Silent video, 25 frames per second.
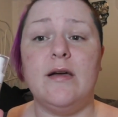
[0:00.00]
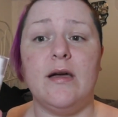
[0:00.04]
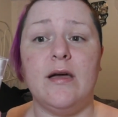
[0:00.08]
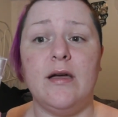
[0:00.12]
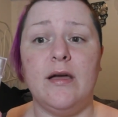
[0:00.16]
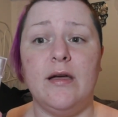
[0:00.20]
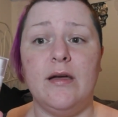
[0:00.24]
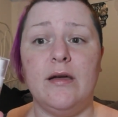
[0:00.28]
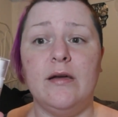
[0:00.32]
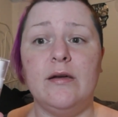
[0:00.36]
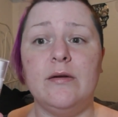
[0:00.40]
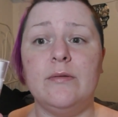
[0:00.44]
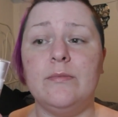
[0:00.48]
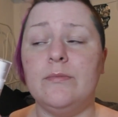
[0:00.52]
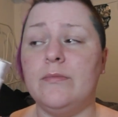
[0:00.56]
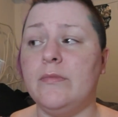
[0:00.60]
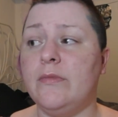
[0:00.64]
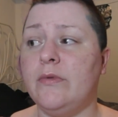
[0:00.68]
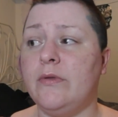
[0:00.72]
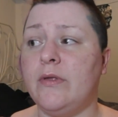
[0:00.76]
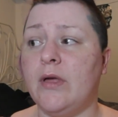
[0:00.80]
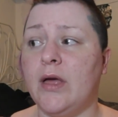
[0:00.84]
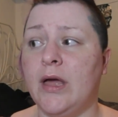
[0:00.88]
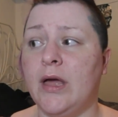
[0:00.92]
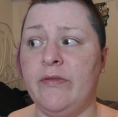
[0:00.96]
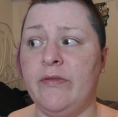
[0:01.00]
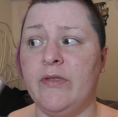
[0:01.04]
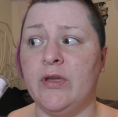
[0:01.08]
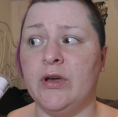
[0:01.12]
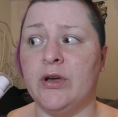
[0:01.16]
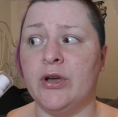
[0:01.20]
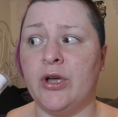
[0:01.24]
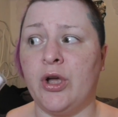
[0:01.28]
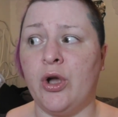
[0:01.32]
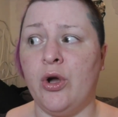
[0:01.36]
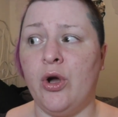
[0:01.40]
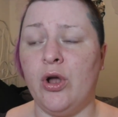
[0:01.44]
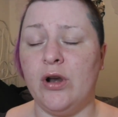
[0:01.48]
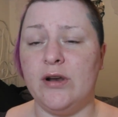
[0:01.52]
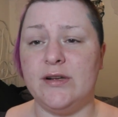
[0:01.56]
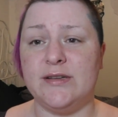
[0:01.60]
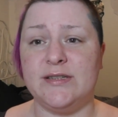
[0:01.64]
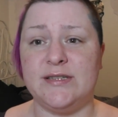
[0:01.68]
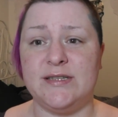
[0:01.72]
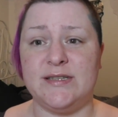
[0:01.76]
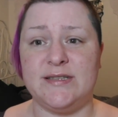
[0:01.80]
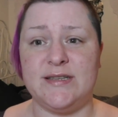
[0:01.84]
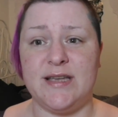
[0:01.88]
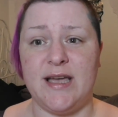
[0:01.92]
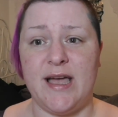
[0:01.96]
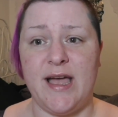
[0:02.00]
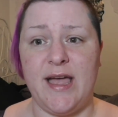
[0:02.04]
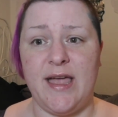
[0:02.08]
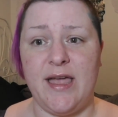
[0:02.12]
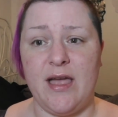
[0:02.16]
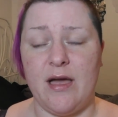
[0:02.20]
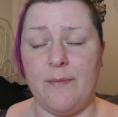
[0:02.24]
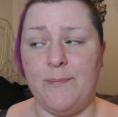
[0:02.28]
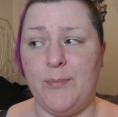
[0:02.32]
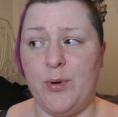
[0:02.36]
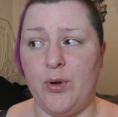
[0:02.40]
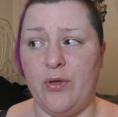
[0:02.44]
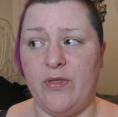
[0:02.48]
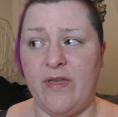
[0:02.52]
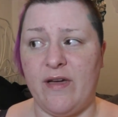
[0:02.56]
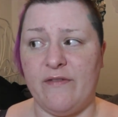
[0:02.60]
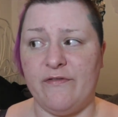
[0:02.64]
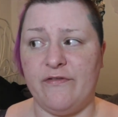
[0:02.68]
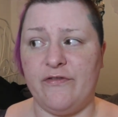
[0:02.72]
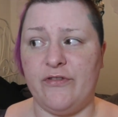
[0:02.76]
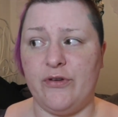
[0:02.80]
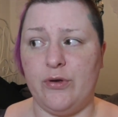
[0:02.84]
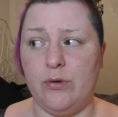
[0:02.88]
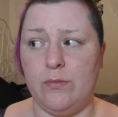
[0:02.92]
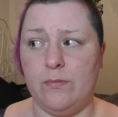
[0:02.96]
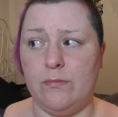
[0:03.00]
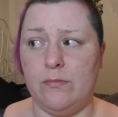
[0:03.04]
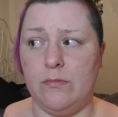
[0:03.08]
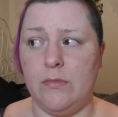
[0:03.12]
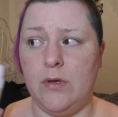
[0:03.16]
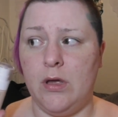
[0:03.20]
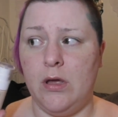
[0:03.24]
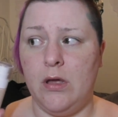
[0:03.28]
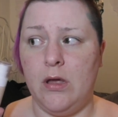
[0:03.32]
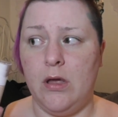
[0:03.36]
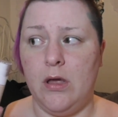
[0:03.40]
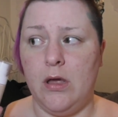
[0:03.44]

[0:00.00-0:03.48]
And the Colourstay, I bought that from